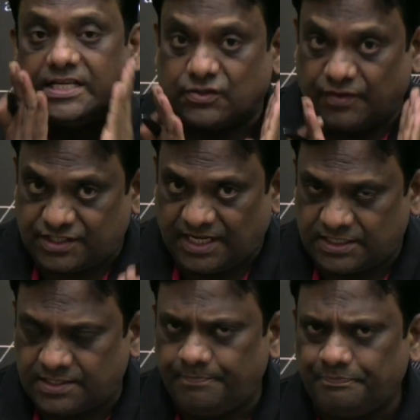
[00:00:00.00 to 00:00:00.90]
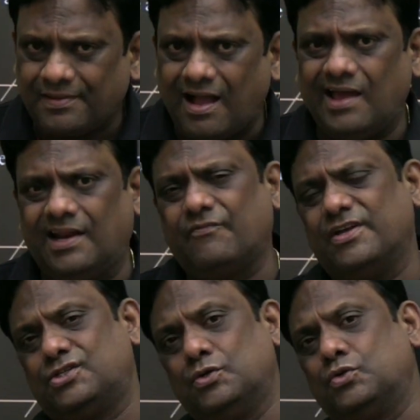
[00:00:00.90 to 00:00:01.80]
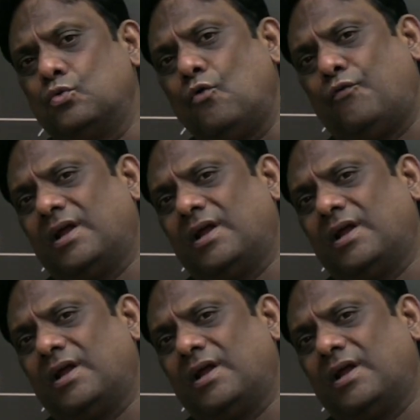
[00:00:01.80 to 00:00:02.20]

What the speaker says: questions, I request you to go for